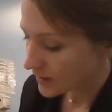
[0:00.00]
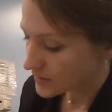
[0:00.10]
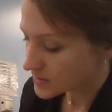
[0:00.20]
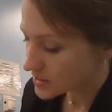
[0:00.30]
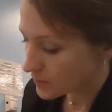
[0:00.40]

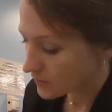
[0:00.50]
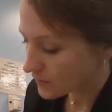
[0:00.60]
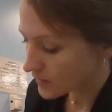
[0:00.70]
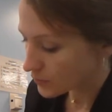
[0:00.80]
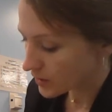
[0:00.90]
The tip of
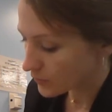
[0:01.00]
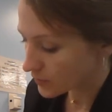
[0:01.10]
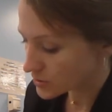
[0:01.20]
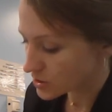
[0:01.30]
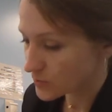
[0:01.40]
the
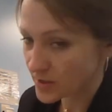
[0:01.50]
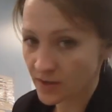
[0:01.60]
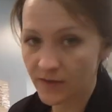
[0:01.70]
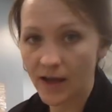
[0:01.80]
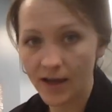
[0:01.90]
premolar should be near
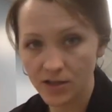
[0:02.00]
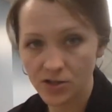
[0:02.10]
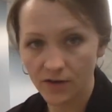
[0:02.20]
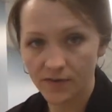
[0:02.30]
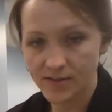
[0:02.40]
the edge
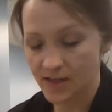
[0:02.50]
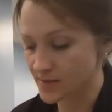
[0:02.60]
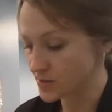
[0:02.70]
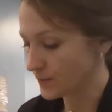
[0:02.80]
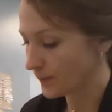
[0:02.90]
of the sensor.